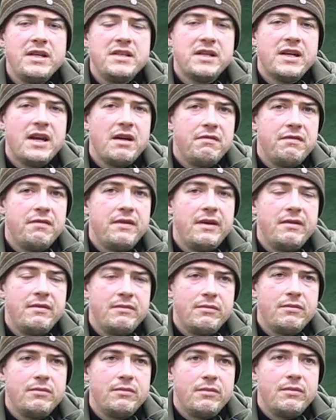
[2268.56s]
way to get fit
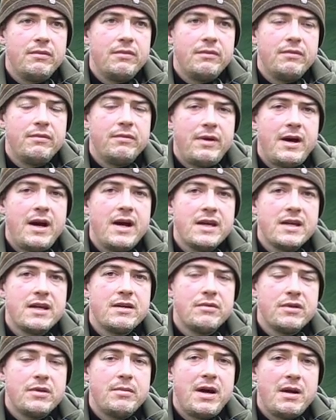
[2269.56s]

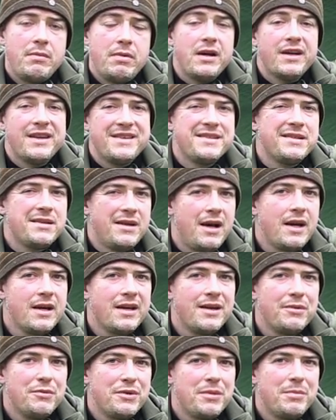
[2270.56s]
hiking with a backpack is
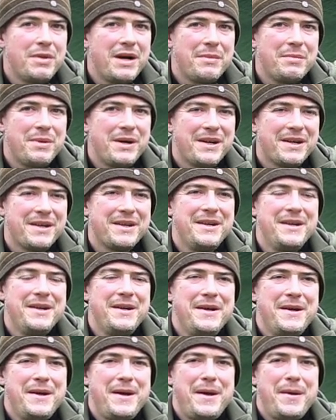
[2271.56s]
hiking with a backpack.
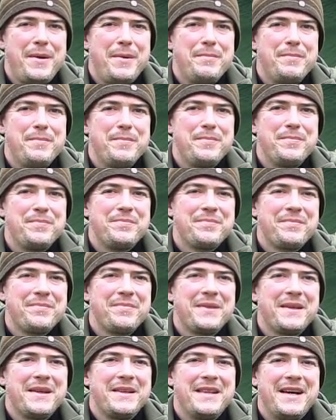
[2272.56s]
And
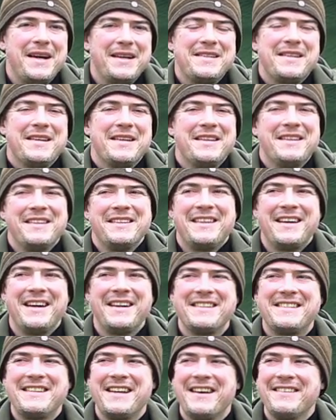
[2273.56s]
that
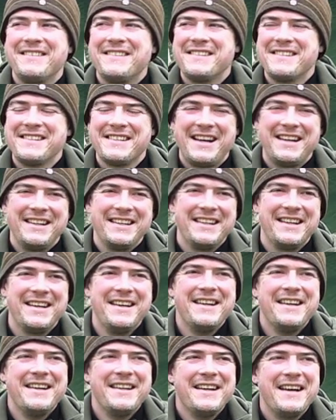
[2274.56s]
sounds slightly,
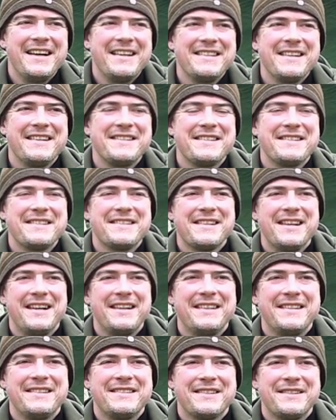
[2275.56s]
that's a
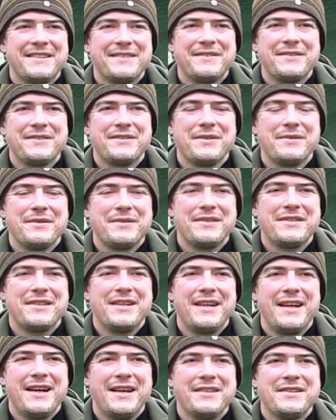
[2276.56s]
slightly sort of
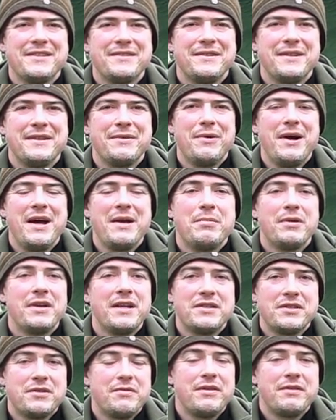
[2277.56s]
silly answer in a way, but
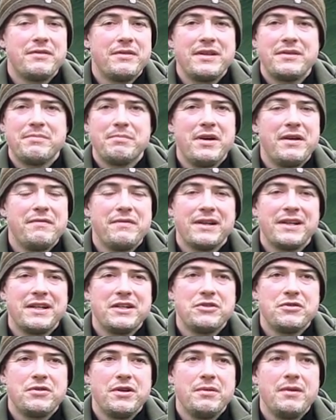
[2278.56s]
it's
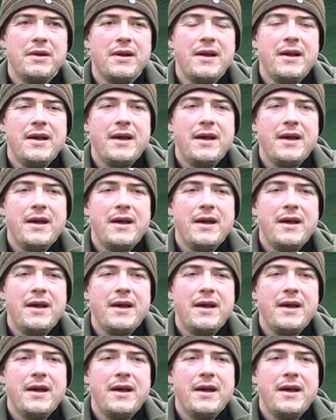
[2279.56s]
perfectly true.